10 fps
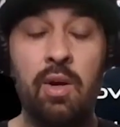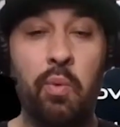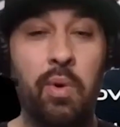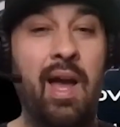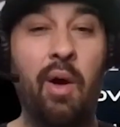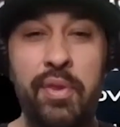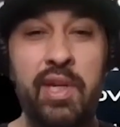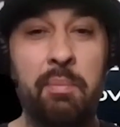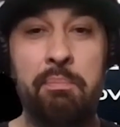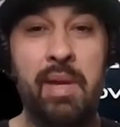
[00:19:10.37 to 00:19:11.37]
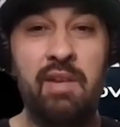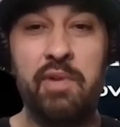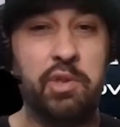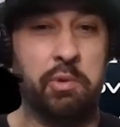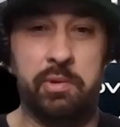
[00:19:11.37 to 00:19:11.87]
were healthier
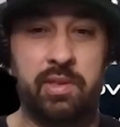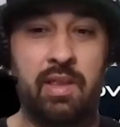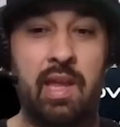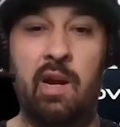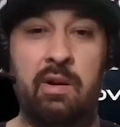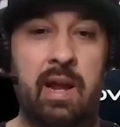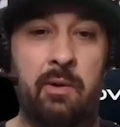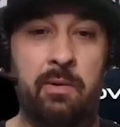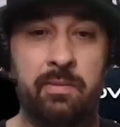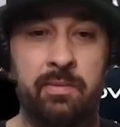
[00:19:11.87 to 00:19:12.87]
individuals than they are now.